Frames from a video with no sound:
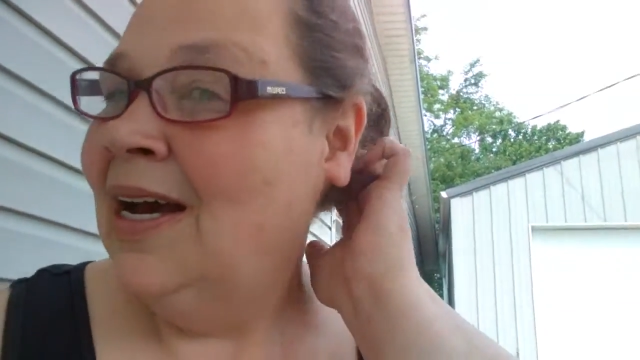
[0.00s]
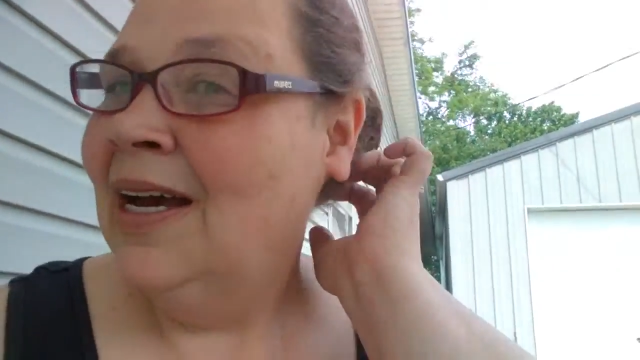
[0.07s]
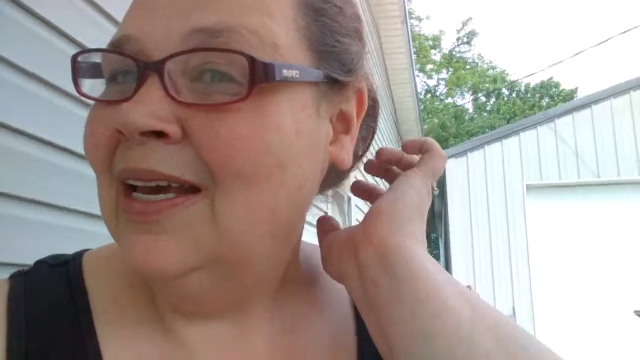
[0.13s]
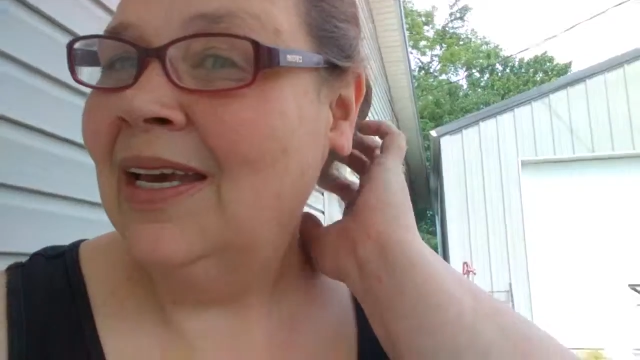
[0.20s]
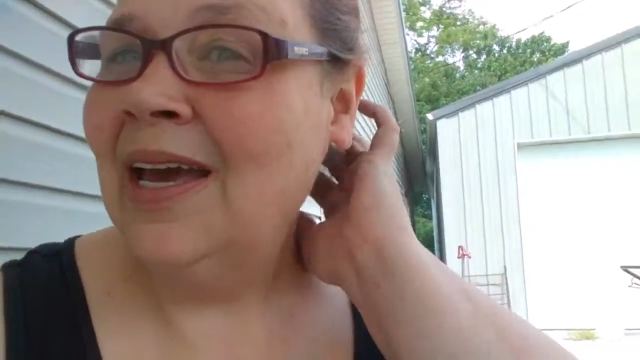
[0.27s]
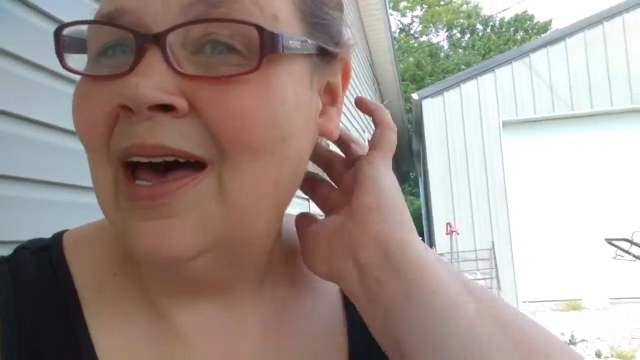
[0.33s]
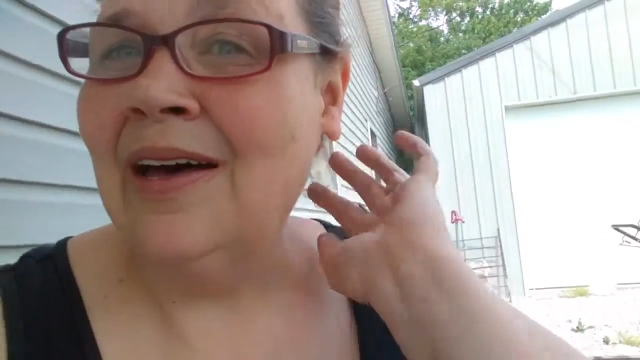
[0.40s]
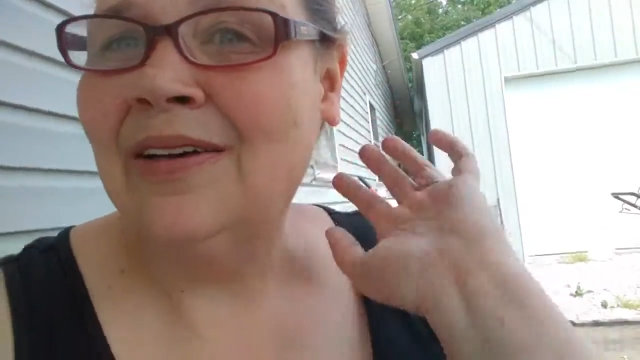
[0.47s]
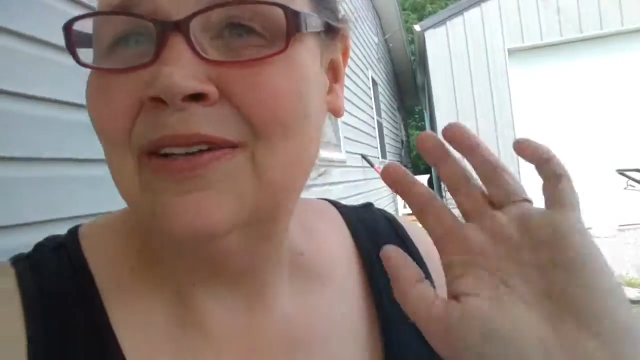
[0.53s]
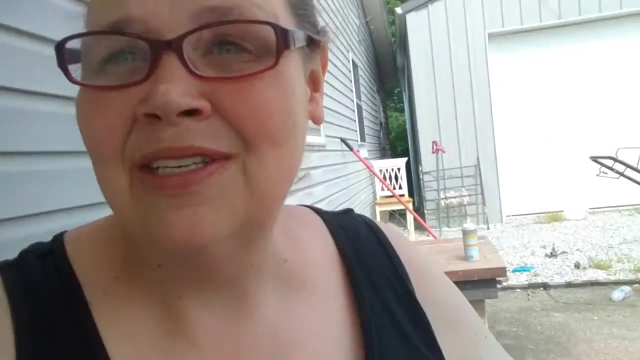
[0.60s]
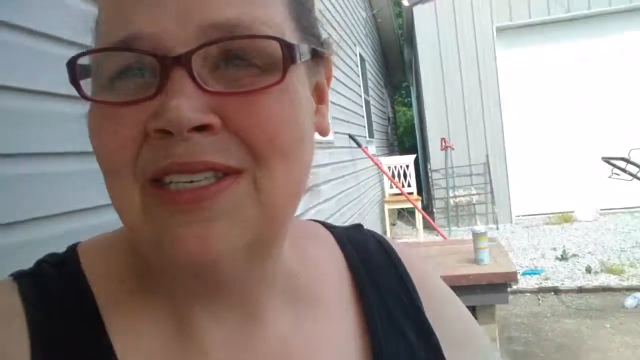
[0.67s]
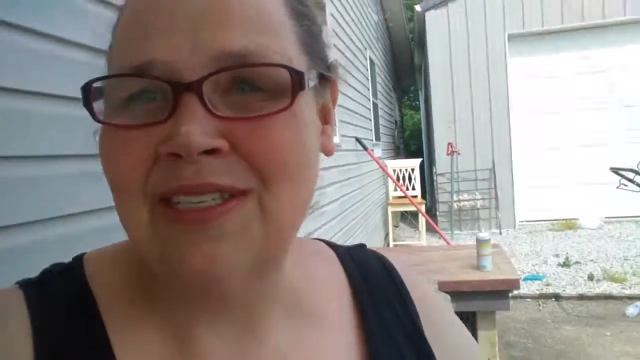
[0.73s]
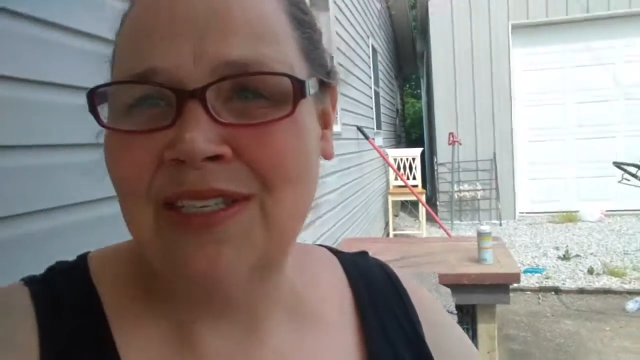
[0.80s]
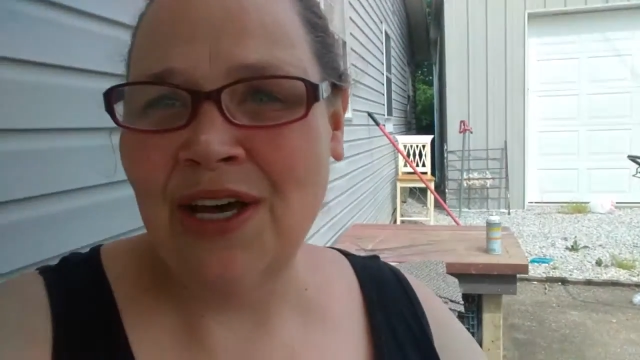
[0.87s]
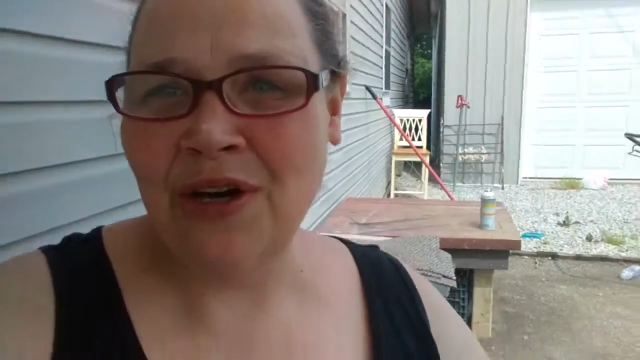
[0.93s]
yeah,
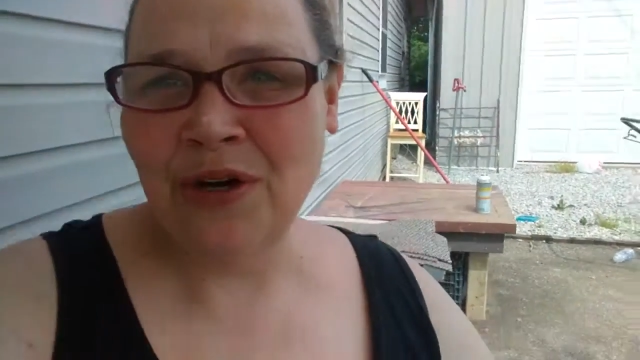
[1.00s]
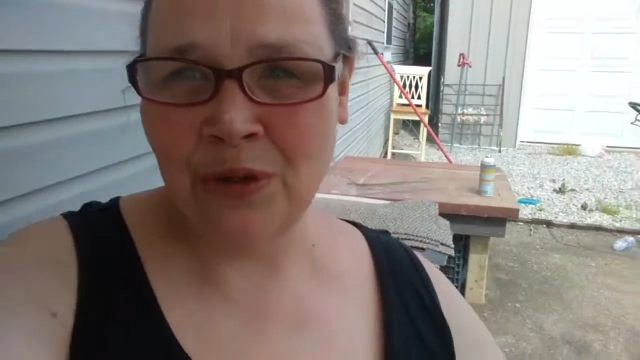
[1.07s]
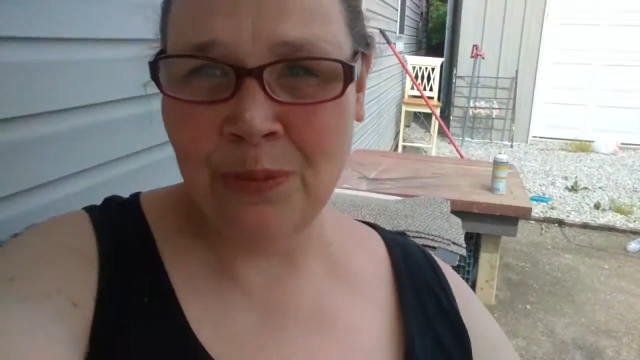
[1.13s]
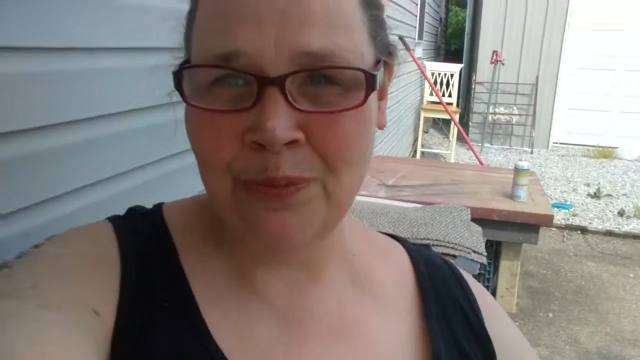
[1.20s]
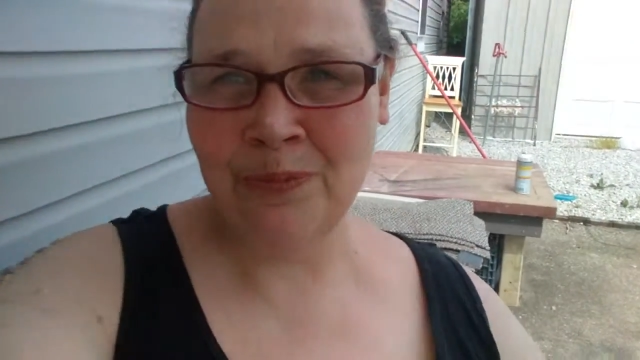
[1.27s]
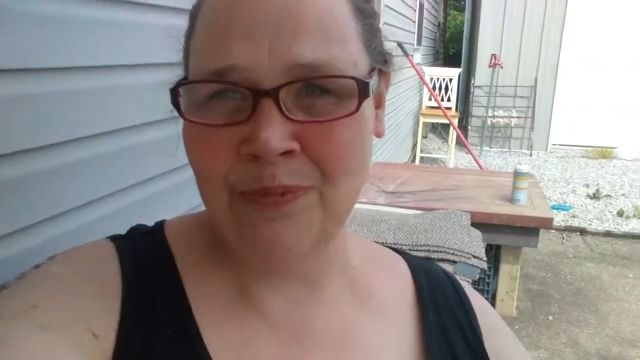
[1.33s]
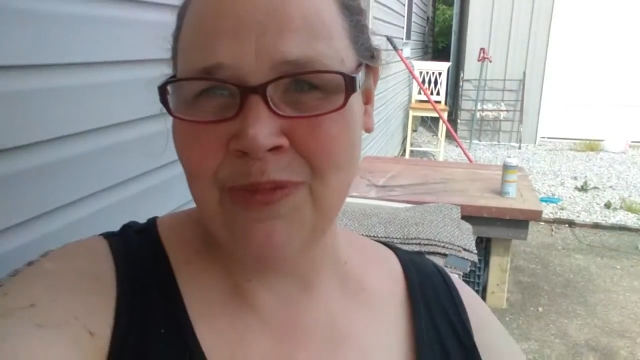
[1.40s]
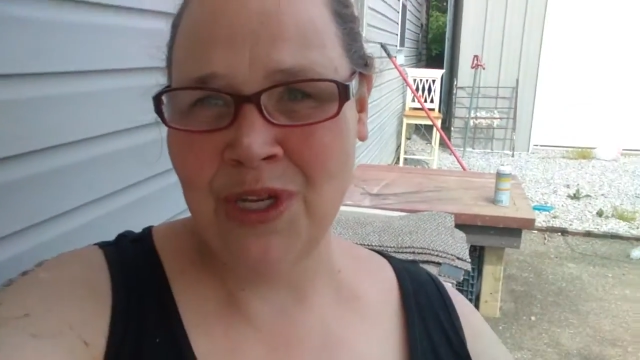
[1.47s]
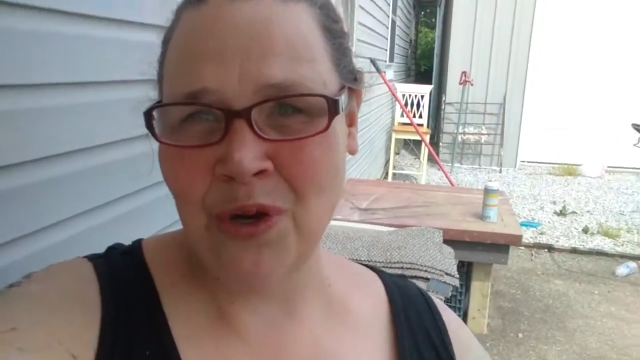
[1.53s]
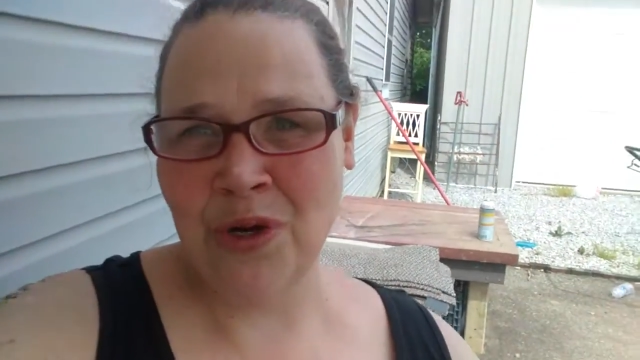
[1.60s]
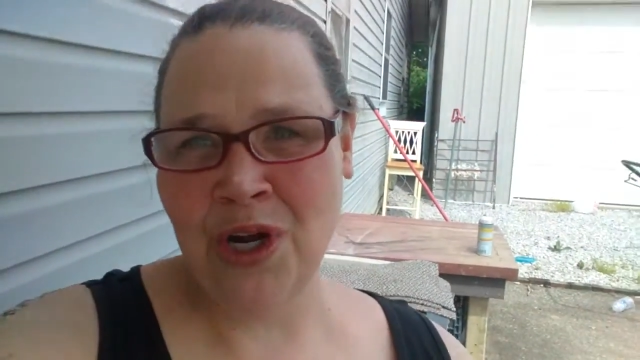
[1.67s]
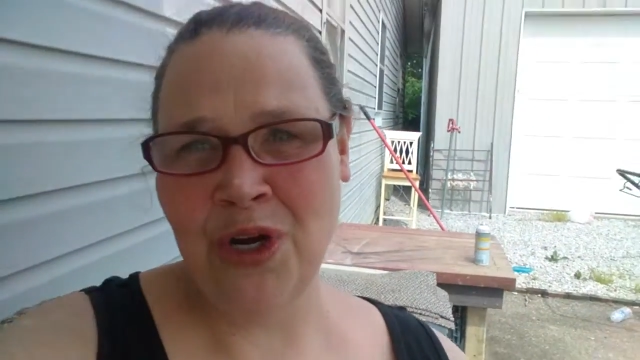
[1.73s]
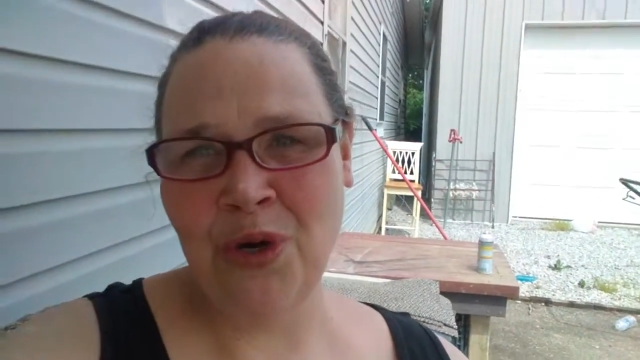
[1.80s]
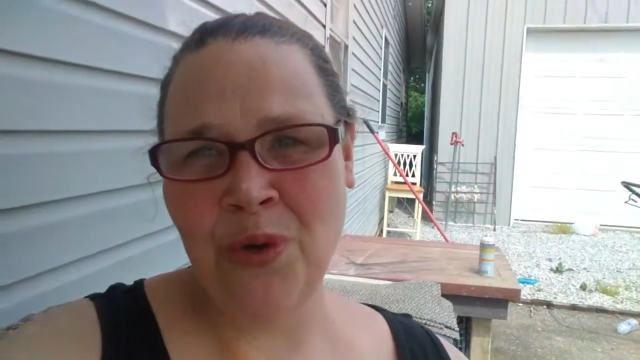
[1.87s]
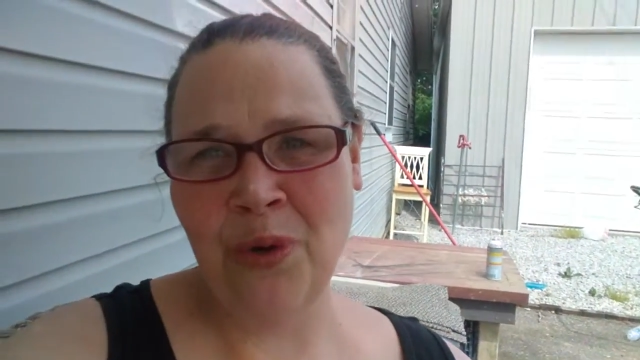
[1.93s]
so don't
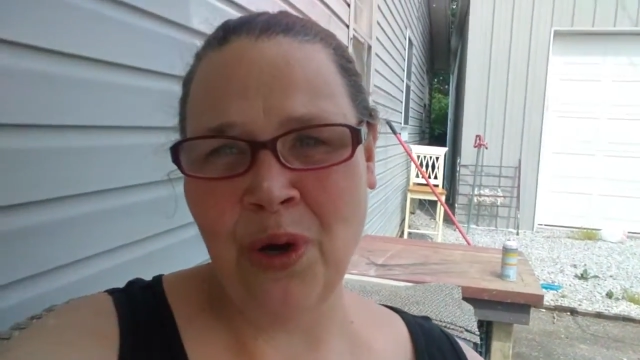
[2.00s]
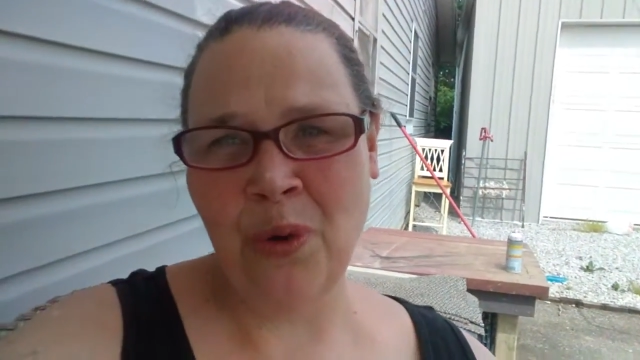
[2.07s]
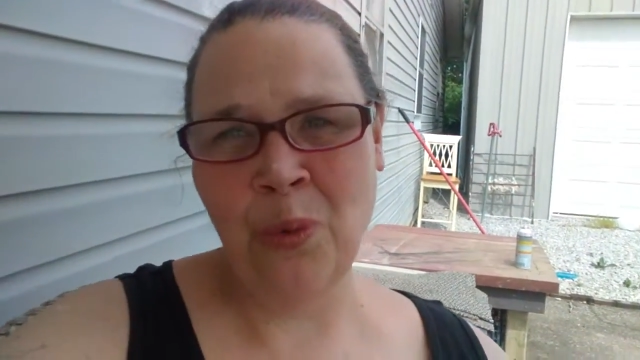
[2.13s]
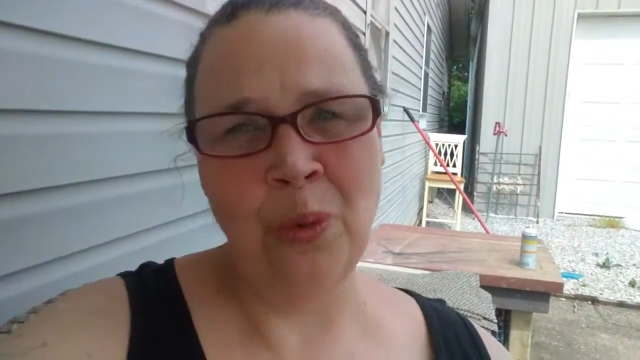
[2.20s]
know